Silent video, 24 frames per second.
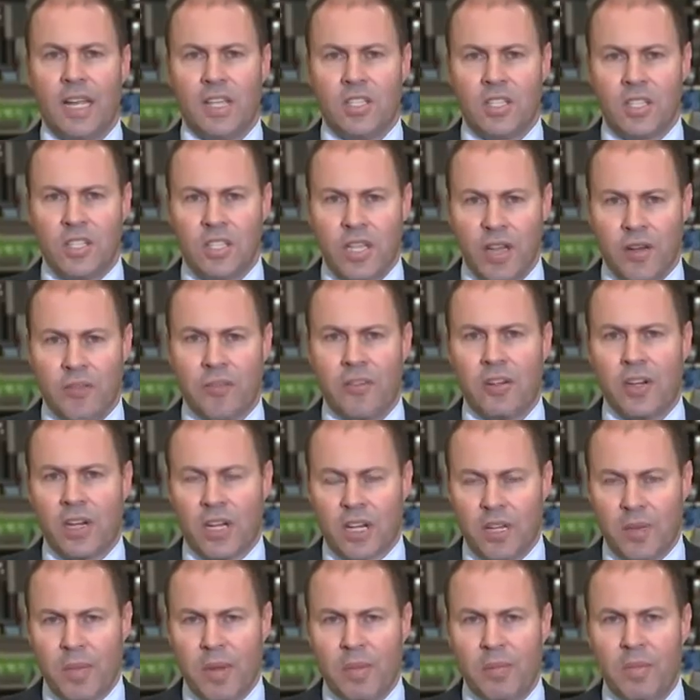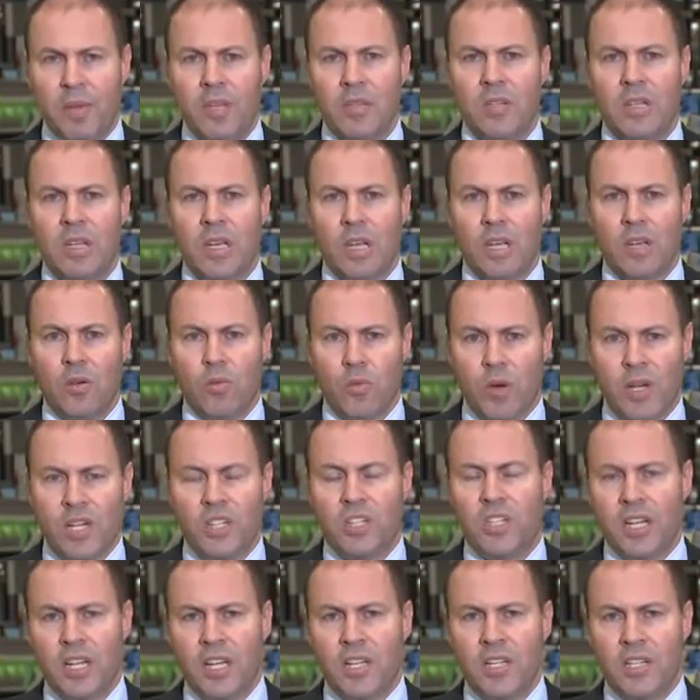it's a definite commitment, We
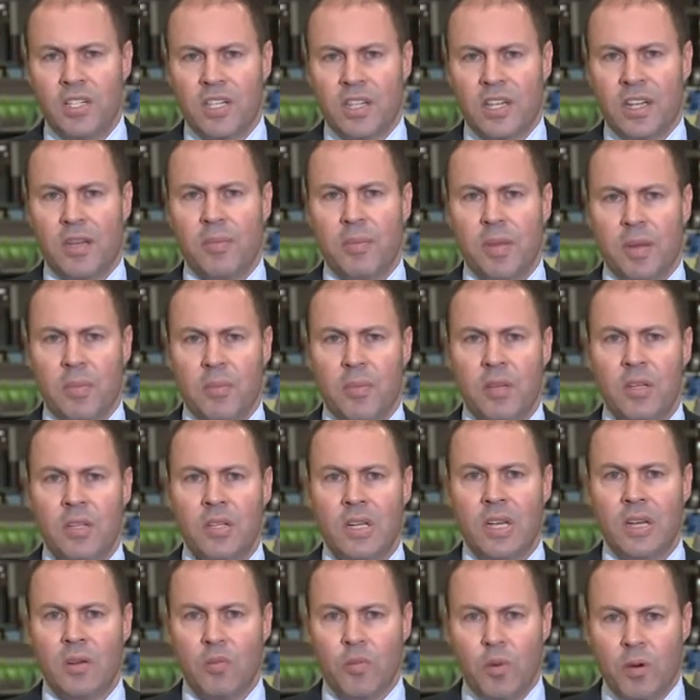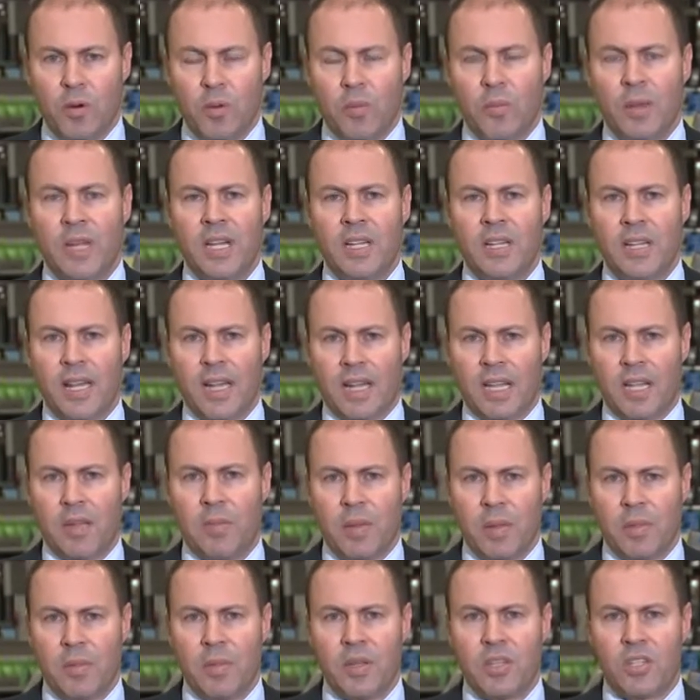see it as a commitment. We will meet that
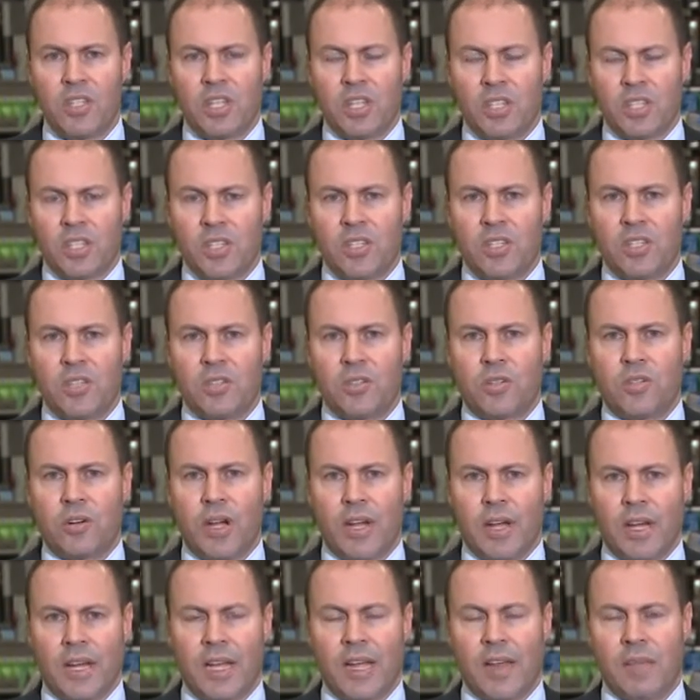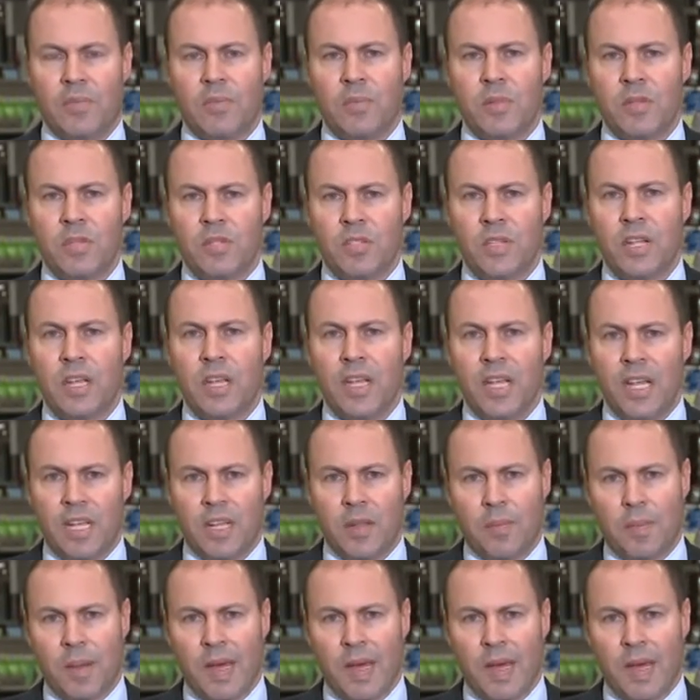commitment, just as Australian governments in the